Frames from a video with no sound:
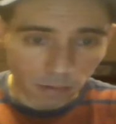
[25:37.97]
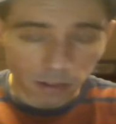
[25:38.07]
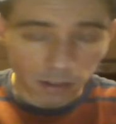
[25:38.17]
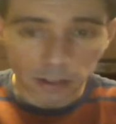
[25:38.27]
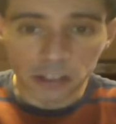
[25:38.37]

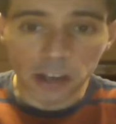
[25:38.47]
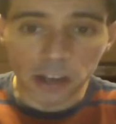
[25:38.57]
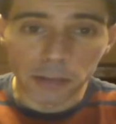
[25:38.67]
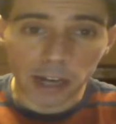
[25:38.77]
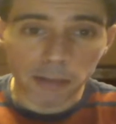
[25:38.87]

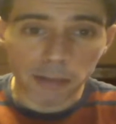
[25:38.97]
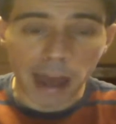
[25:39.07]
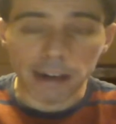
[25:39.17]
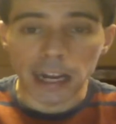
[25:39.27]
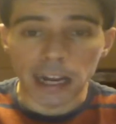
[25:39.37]
subject
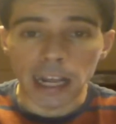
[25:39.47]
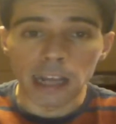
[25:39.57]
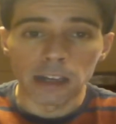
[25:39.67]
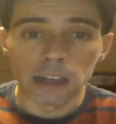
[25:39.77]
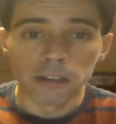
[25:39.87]
matter at
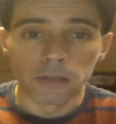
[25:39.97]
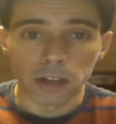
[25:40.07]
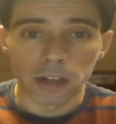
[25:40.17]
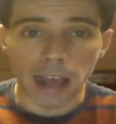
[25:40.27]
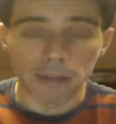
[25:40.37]
hand
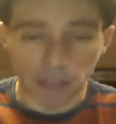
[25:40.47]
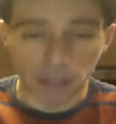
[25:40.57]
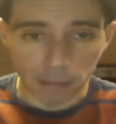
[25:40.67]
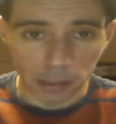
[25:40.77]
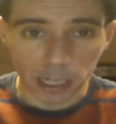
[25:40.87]
for
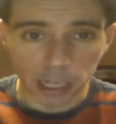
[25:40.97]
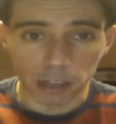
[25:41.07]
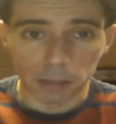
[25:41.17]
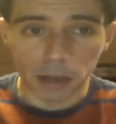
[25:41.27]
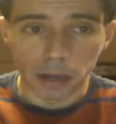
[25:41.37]
that
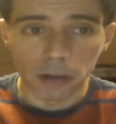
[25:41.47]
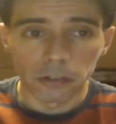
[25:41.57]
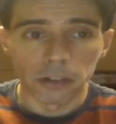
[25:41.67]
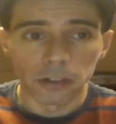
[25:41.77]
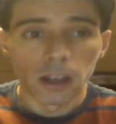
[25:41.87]
particular
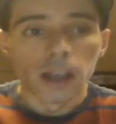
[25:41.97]
post,